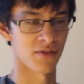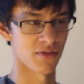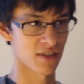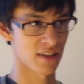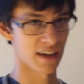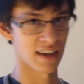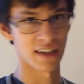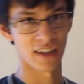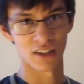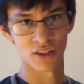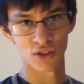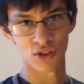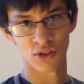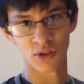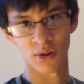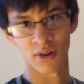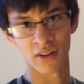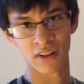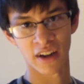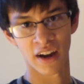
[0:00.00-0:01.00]
skinny and
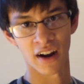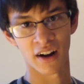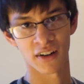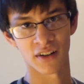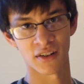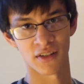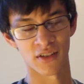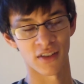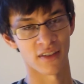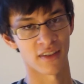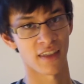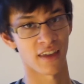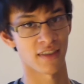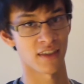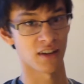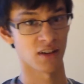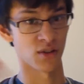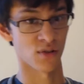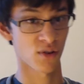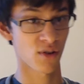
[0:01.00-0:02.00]
short characters, is that
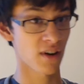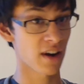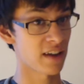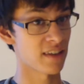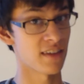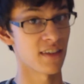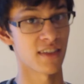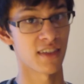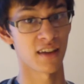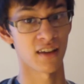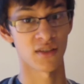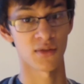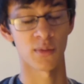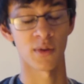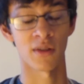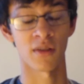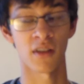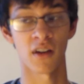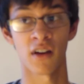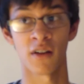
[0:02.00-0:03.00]
they do crazy things
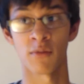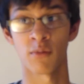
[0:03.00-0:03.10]
with